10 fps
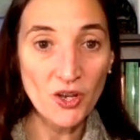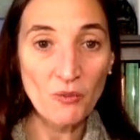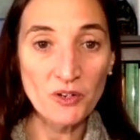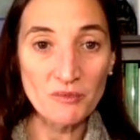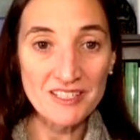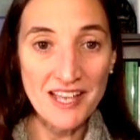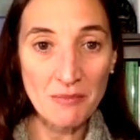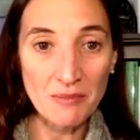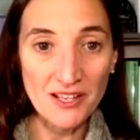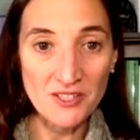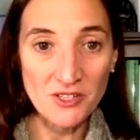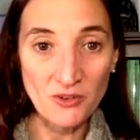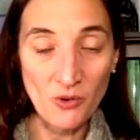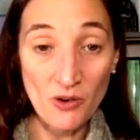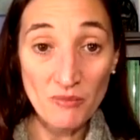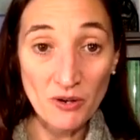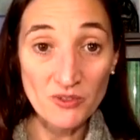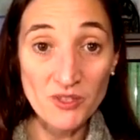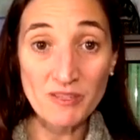when you're metabolizing your hormones,